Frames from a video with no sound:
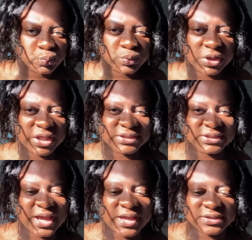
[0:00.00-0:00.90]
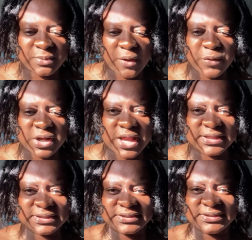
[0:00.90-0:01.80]
Yes guys, my ring
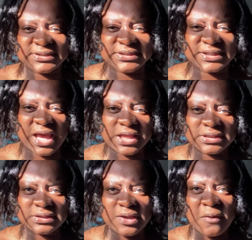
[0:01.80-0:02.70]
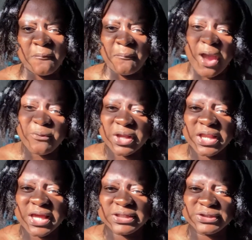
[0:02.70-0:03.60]
light is this height. My new ring
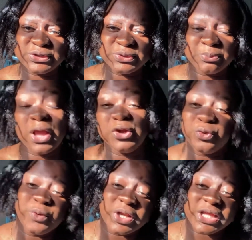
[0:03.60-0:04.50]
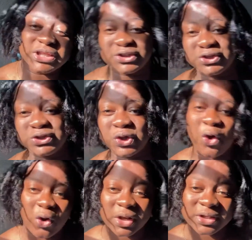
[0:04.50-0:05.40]
light is
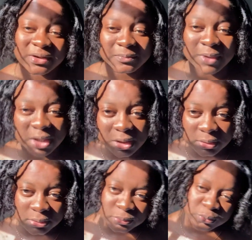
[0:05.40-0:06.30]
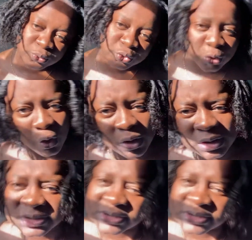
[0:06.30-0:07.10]
taller than me. Okay.